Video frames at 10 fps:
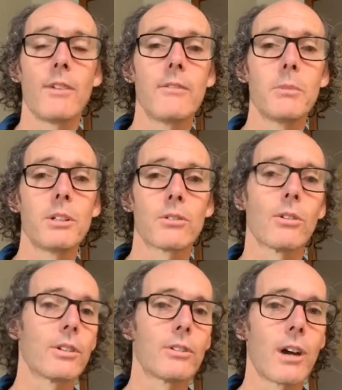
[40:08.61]
never been
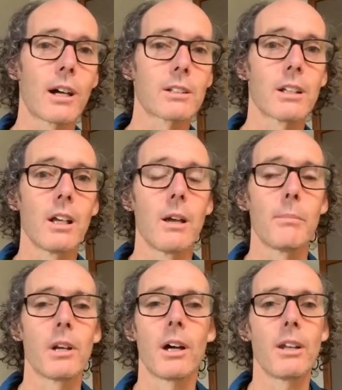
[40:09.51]
drawn to drugs,
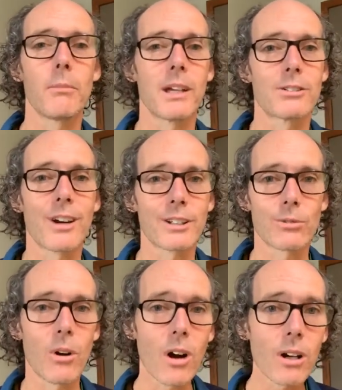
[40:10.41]
but I don't make drugs
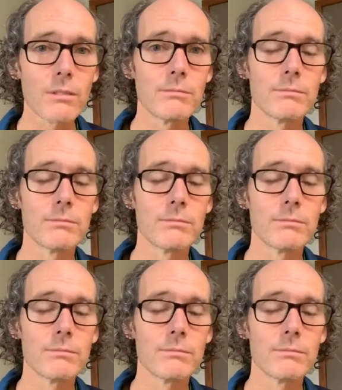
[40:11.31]
wrong,